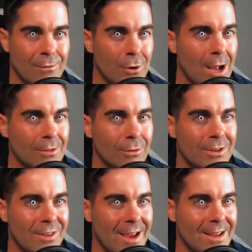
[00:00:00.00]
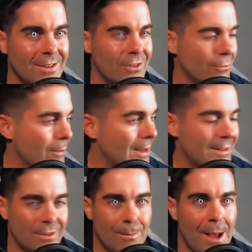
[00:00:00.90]
if you got 3 seconds to
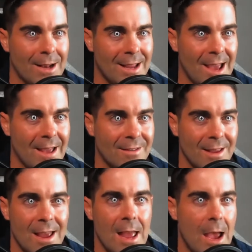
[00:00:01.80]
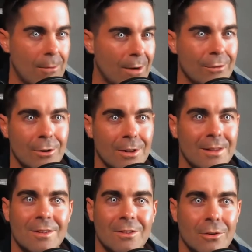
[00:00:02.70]
rate this podcast, however you
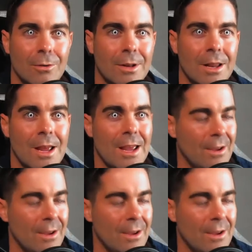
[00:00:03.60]
listen to it,